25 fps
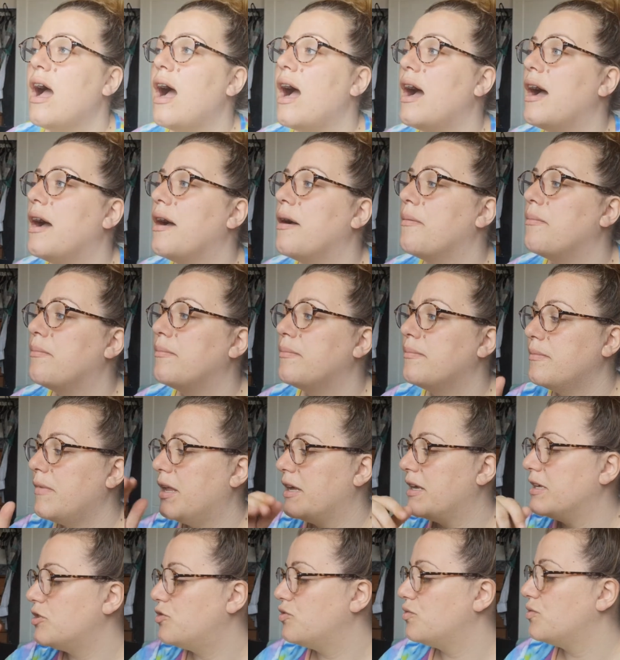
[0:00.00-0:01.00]

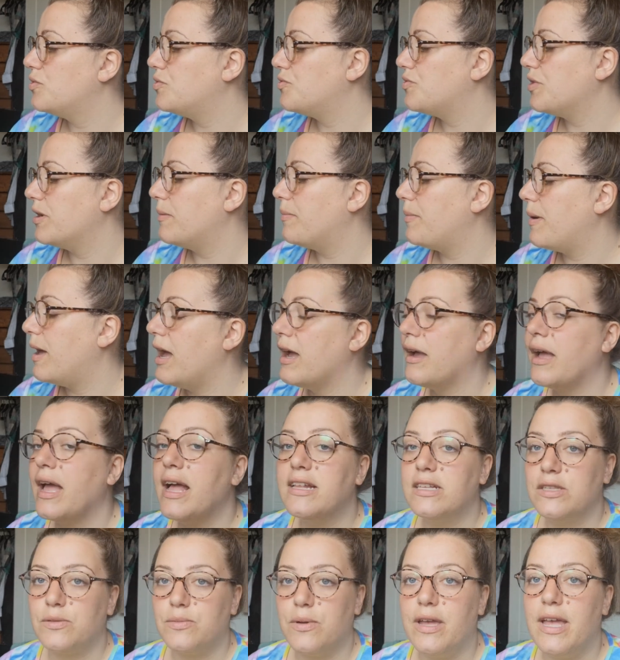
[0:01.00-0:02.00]
like a drawstring bag,
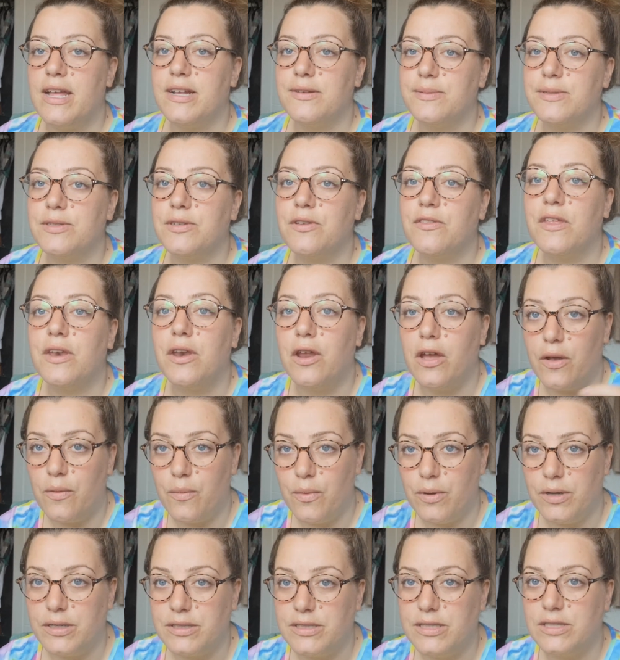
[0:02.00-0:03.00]
hence why Edward's got the Nike
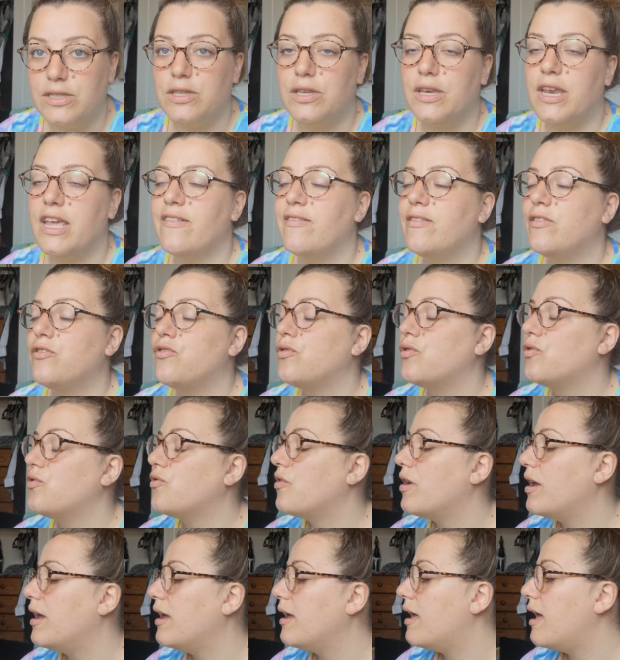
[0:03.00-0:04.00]
one, because it's a navy
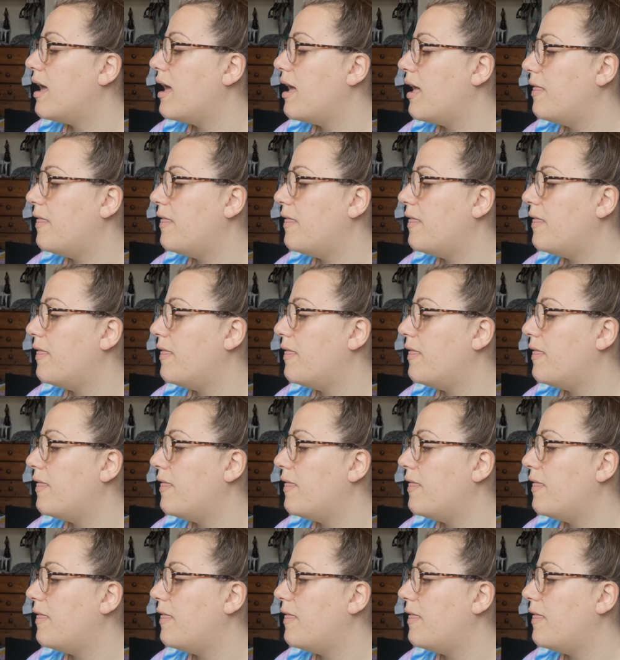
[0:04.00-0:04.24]
drawstring.